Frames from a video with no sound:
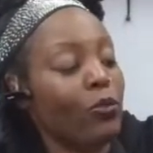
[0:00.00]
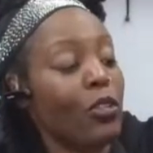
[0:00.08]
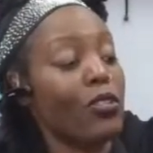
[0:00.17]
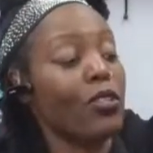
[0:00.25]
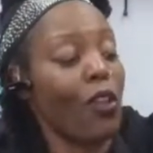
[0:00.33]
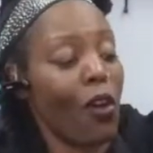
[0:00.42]

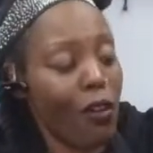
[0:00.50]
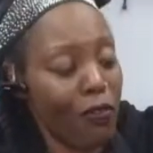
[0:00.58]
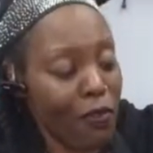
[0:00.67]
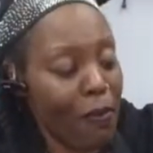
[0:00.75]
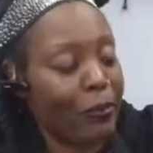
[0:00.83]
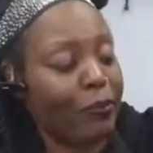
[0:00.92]
This is off.
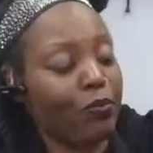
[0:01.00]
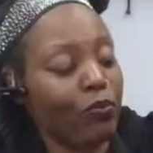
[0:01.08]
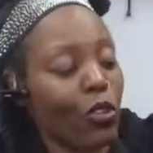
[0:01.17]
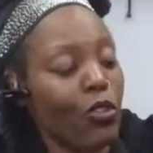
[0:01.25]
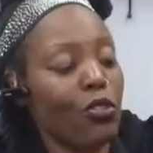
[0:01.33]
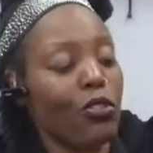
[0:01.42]

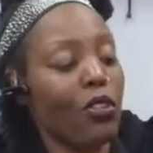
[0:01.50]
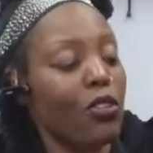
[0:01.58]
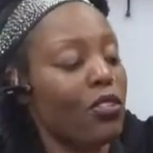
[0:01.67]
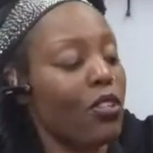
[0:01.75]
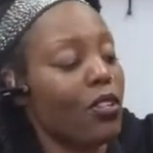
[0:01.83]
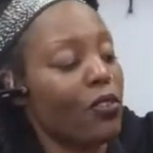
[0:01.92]
It's just gonna
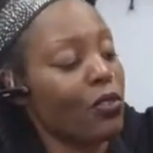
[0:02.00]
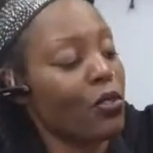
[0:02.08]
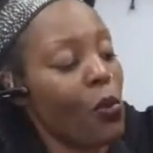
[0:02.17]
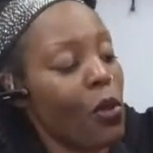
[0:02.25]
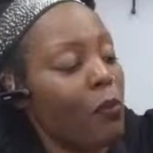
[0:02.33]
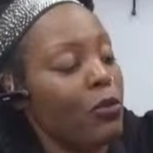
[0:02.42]
sit here and
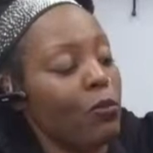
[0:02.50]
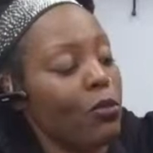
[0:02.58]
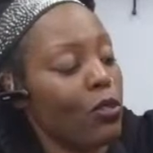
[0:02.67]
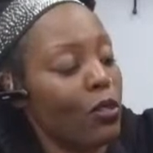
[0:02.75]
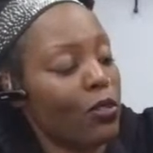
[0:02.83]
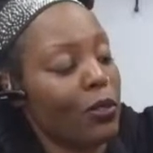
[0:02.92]
soak up some
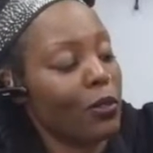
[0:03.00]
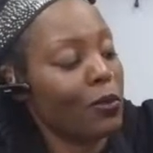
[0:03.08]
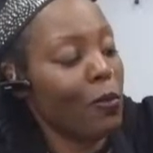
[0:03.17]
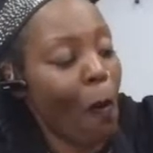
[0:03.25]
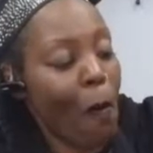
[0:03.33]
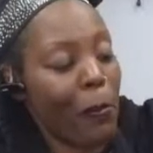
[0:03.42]
seasonings.
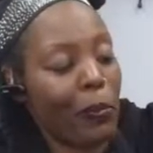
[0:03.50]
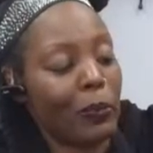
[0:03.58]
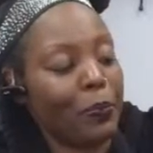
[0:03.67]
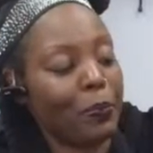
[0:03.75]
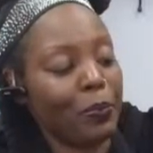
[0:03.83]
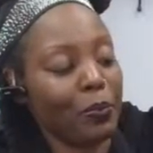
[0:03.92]

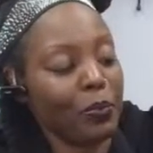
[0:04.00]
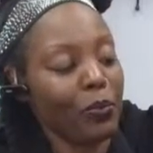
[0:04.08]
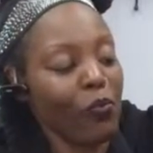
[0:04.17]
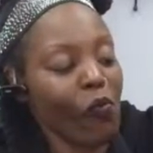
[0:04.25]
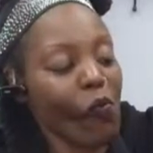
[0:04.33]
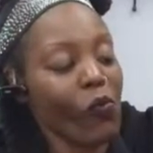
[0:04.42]

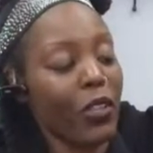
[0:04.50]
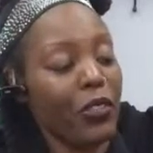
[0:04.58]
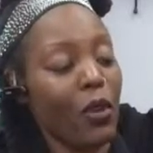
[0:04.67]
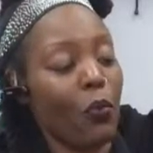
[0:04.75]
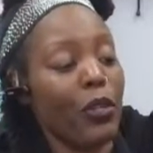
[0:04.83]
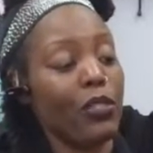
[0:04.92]
And
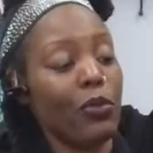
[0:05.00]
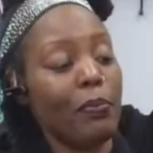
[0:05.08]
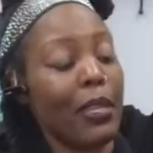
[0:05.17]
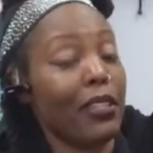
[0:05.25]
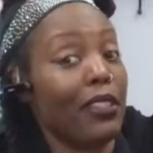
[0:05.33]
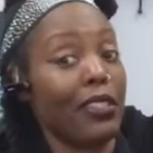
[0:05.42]
then once we
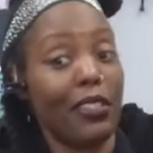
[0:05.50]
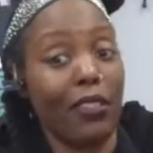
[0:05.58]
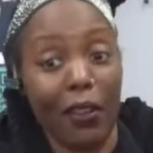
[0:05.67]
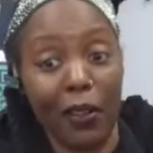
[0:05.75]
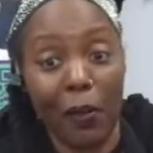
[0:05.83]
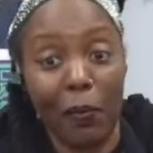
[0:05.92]
make this
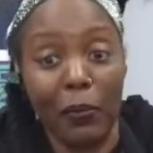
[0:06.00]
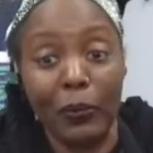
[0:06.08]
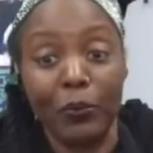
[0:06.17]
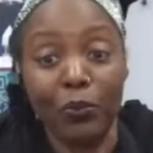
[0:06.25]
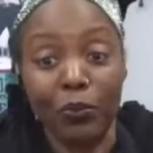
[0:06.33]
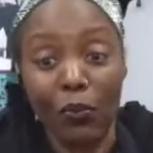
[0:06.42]

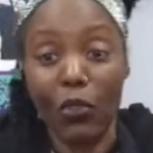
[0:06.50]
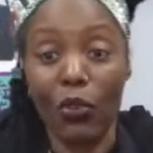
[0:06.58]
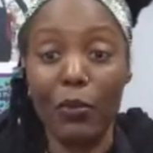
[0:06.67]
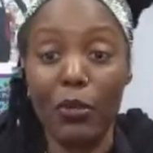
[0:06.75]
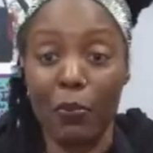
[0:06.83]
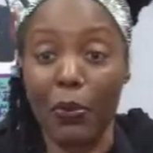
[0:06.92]

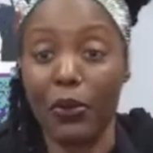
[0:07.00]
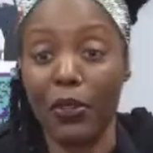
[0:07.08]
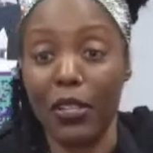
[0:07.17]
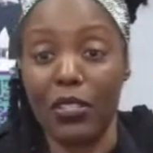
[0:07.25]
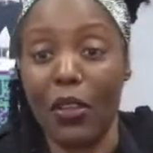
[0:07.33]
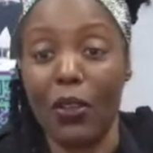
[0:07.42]
creamy
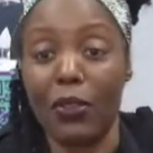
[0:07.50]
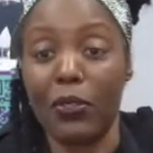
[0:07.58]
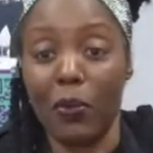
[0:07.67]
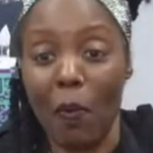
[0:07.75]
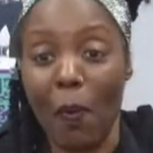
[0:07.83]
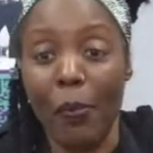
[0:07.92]
chipotle sauce,